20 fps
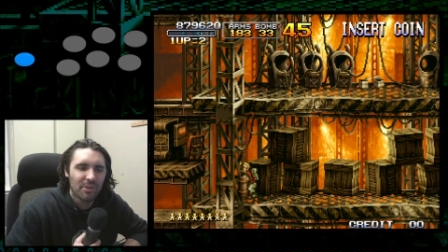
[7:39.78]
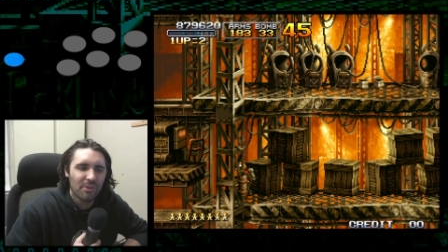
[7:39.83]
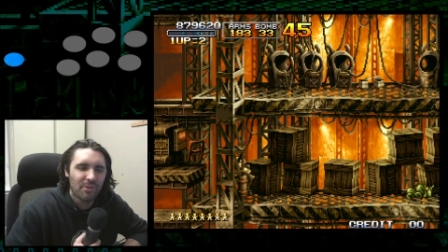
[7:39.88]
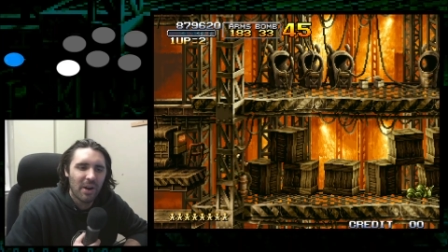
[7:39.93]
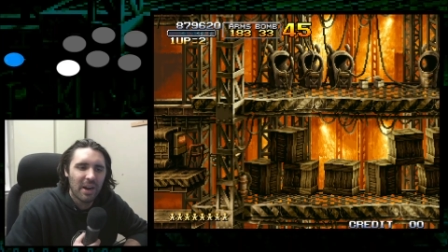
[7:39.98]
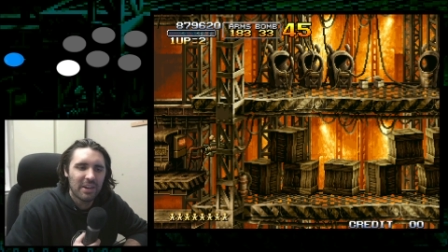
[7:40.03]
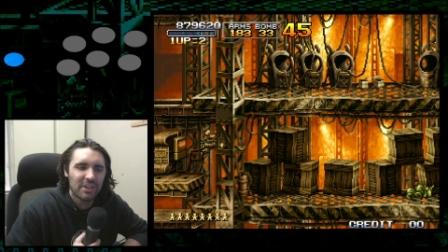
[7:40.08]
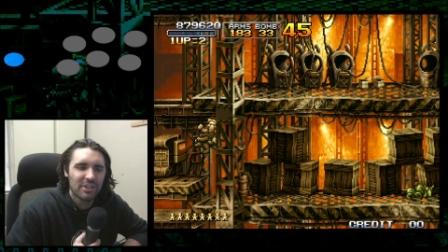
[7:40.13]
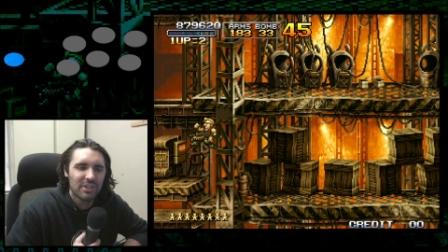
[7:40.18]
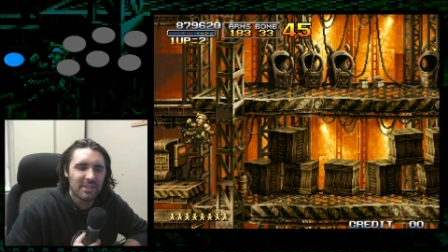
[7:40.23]

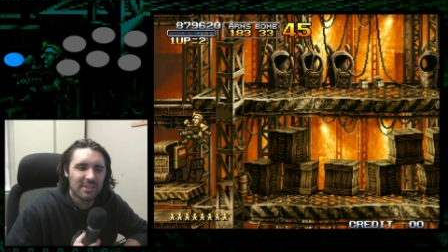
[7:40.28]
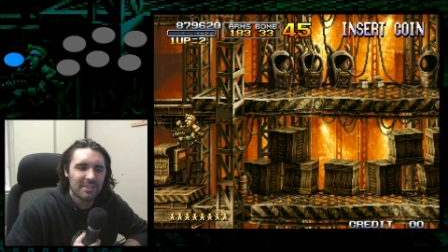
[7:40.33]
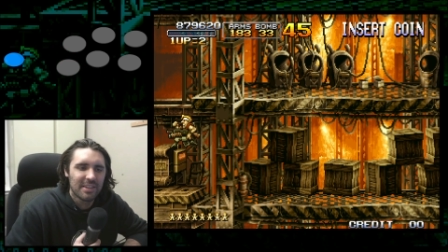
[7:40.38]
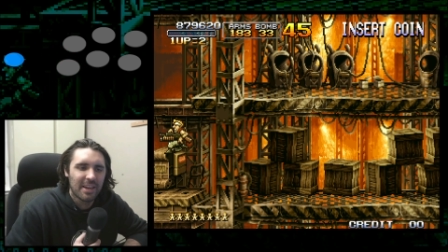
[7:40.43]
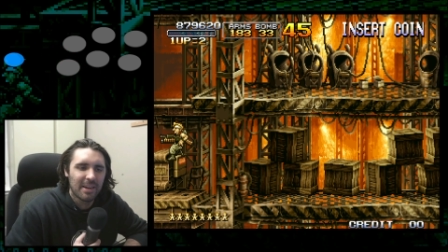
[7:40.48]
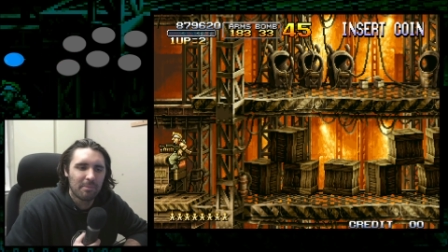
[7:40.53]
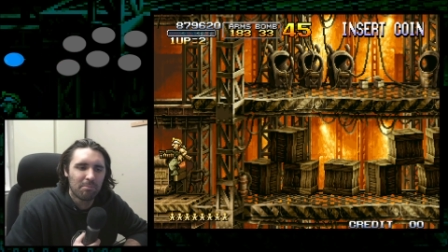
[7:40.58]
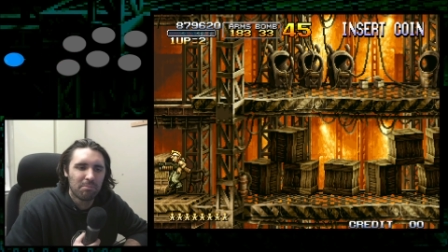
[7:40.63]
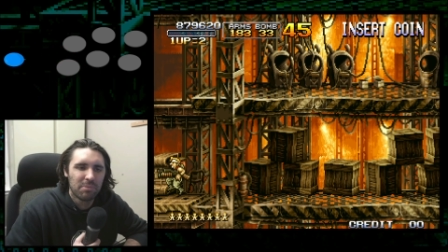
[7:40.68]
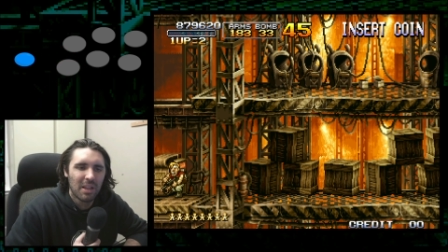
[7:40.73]
direction is
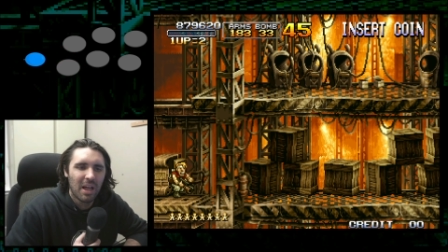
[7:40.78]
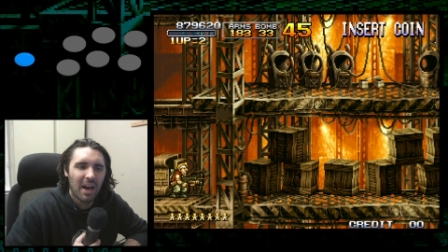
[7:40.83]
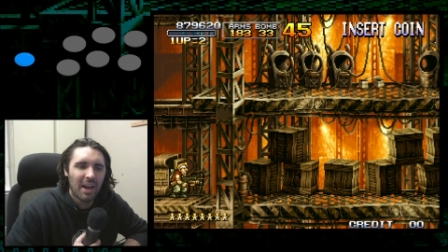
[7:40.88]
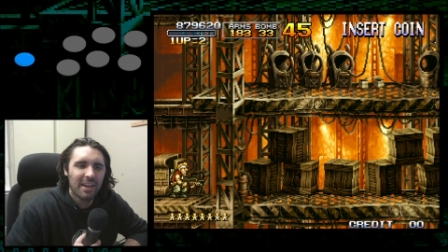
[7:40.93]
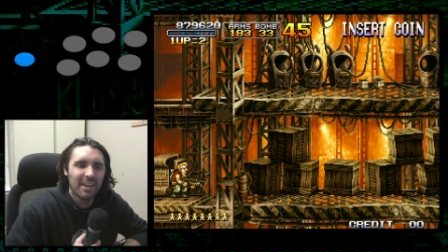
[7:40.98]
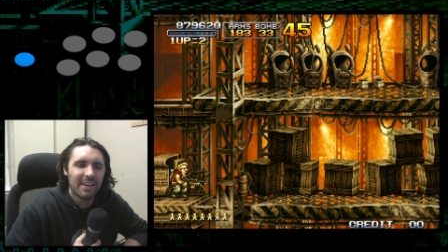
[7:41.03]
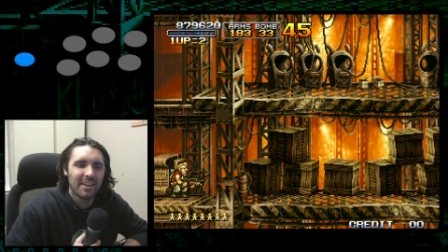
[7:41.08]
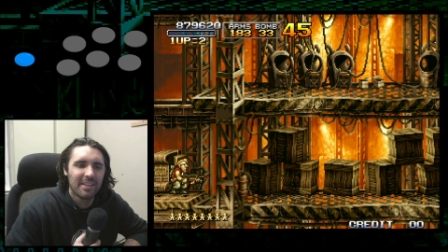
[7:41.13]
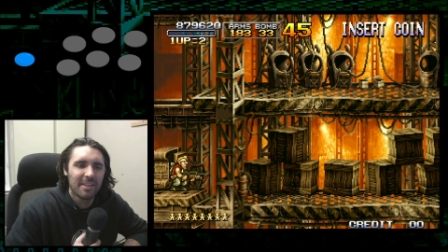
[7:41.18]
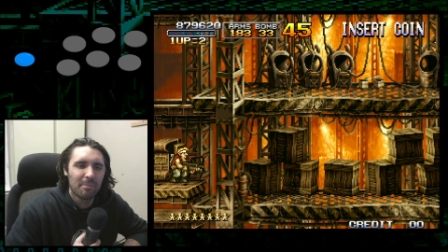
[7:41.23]
like
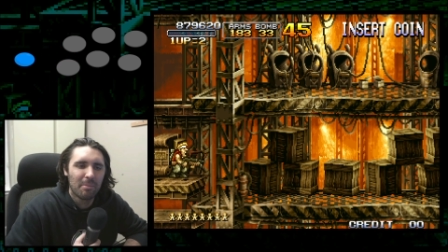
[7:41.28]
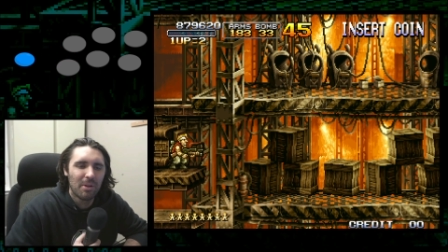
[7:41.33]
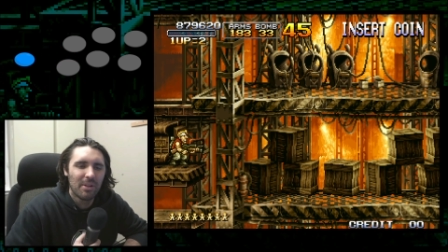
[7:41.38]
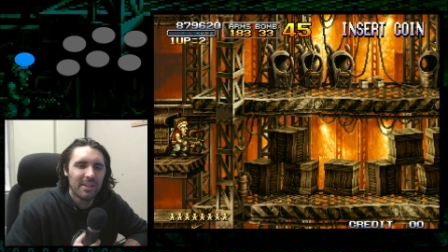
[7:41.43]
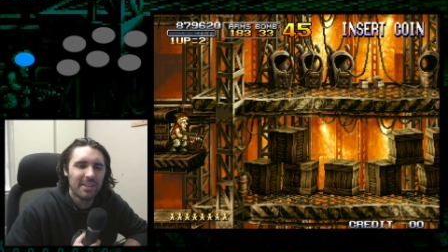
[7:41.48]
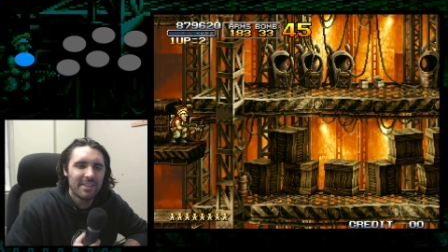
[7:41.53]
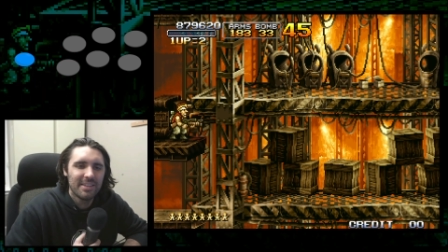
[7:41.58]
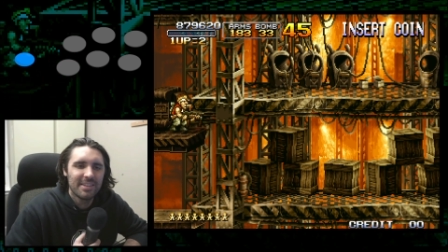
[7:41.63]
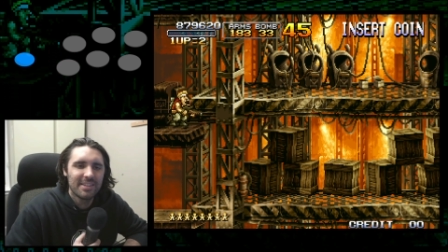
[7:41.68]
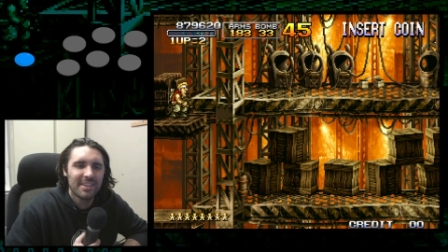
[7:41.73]
blocking the
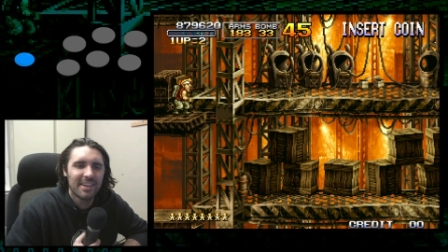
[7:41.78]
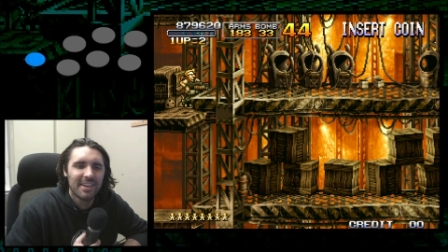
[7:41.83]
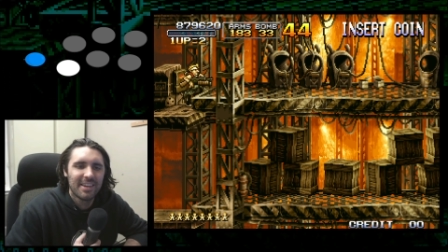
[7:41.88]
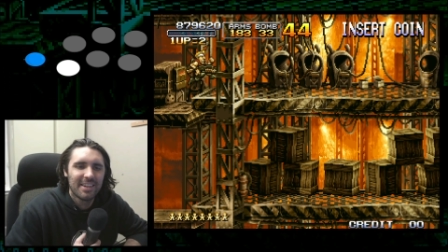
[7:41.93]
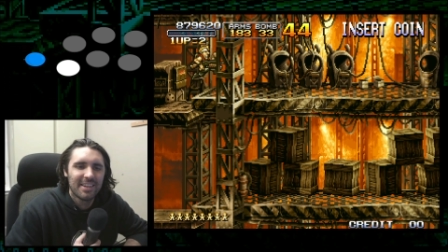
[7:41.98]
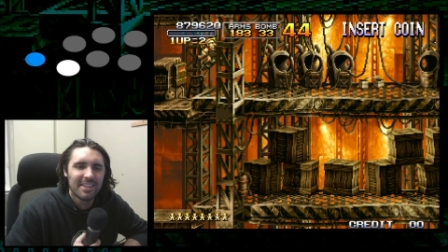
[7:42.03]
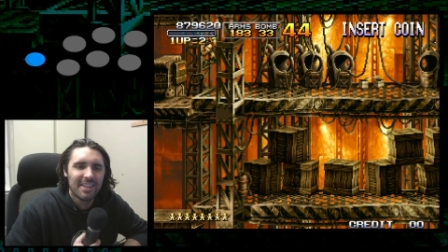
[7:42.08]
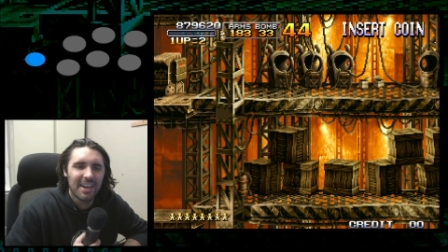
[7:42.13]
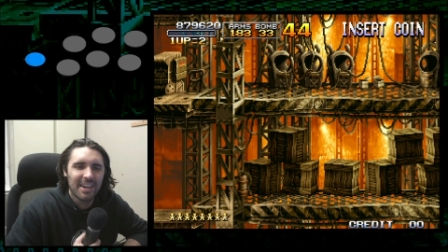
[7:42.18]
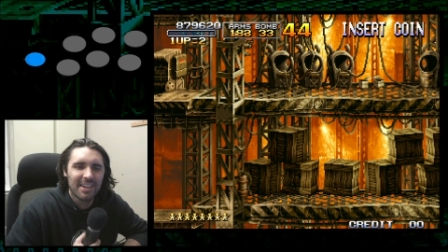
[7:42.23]
bullets.
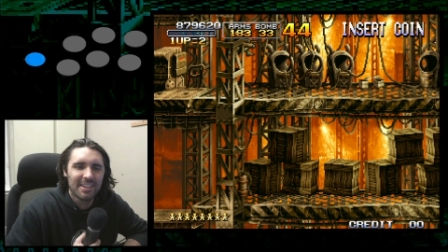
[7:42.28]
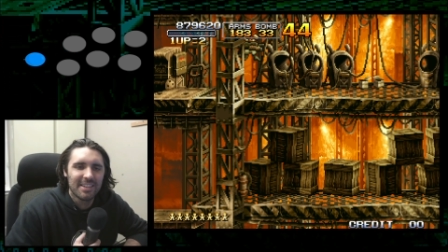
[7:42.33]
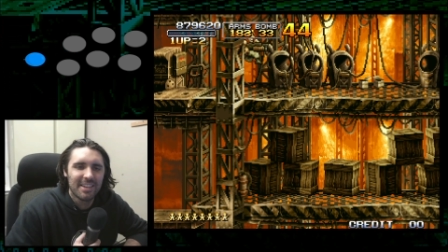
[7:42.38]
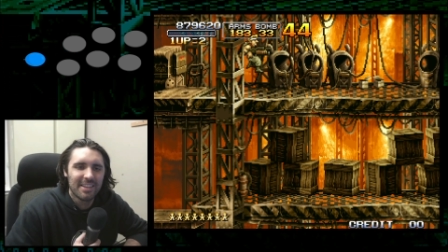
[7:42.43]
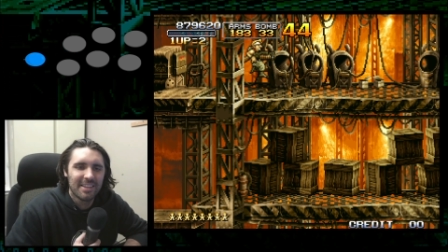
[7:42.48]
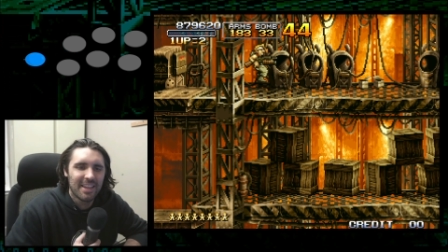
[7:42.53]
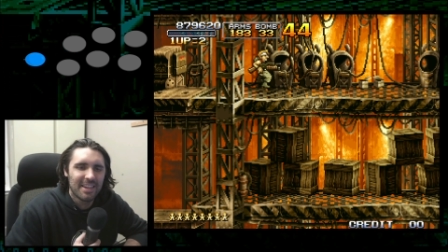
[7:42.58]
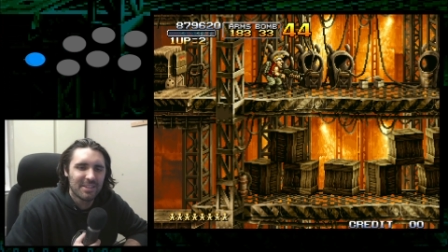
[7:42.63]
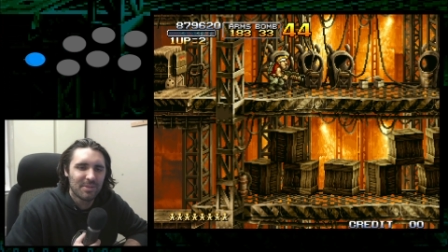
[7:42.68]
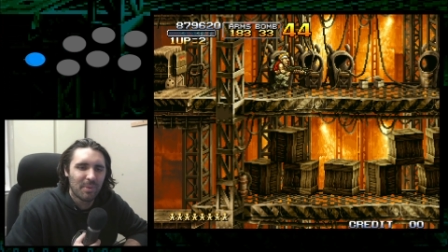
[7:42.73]
That,
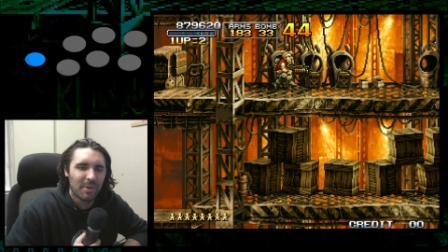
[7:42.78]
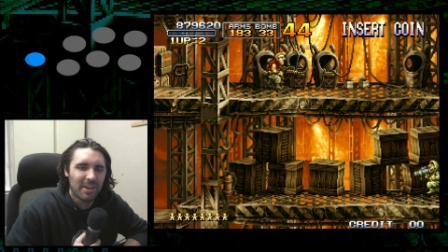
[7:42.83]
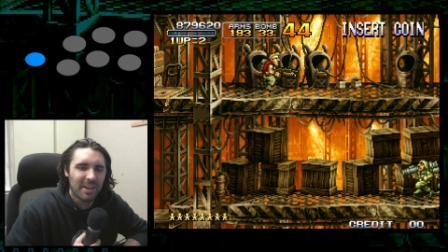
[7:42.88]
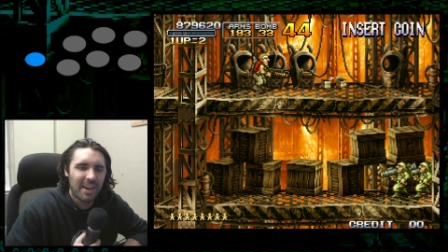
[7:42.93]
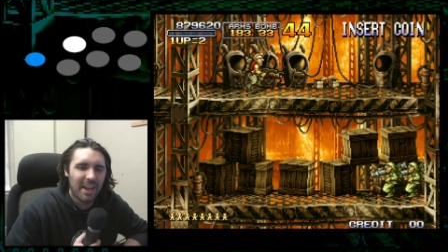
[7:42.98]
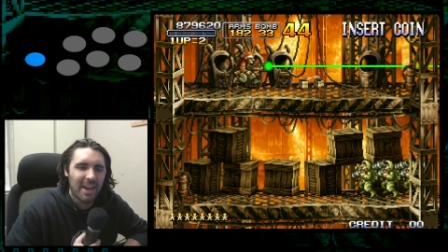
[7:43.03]
that's what can